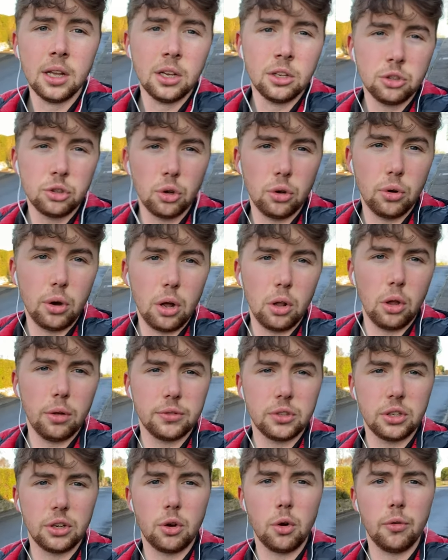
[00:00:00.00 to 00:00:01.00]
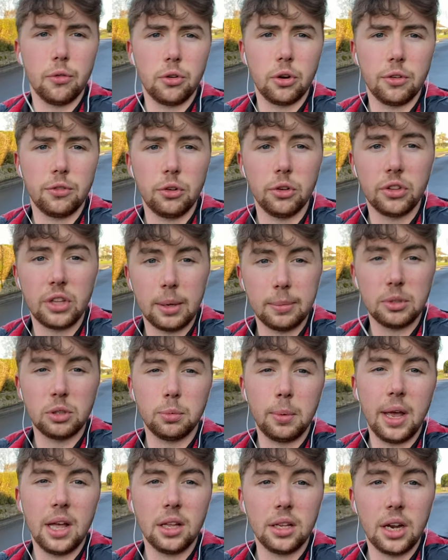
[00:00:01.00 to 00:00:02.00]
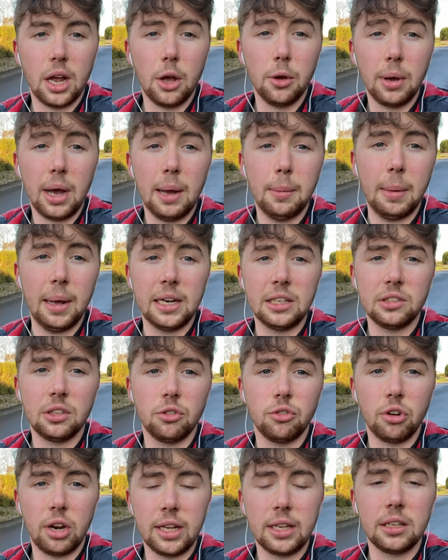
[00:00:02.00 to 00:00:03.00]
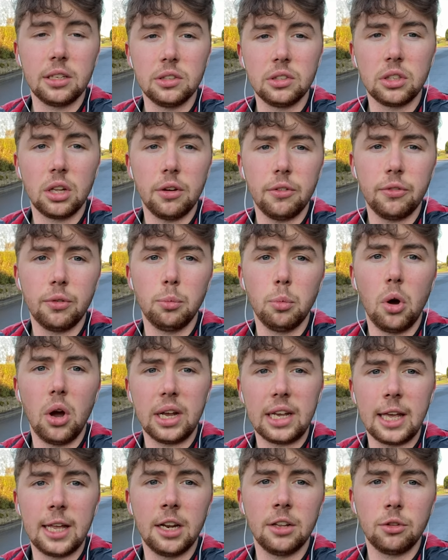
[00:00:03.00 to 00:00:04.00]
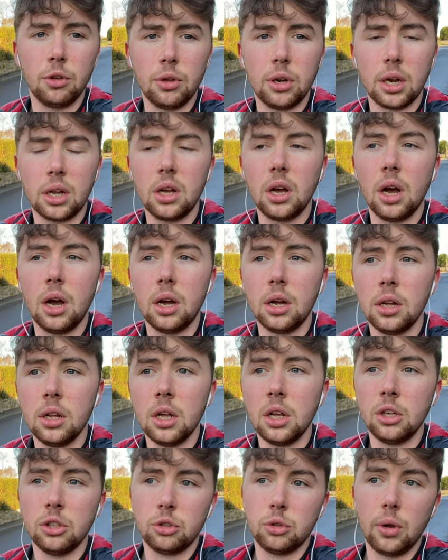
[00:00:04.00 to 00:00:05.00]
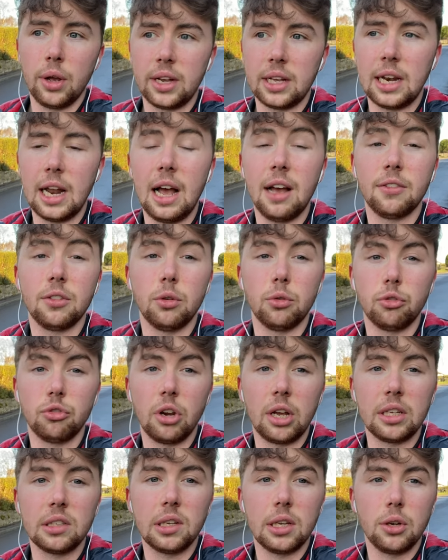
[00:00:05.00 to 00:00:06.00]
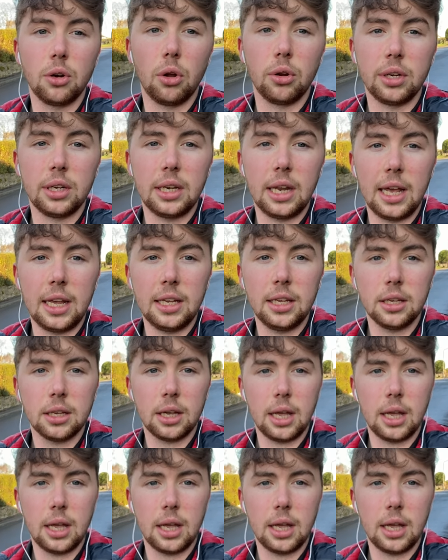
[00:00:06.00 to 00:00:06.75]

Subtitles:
So I'll obviously go through a few tips as well on how I manage to drink and stuff and what I kind of do in a cut so I can have those drinks later on at night.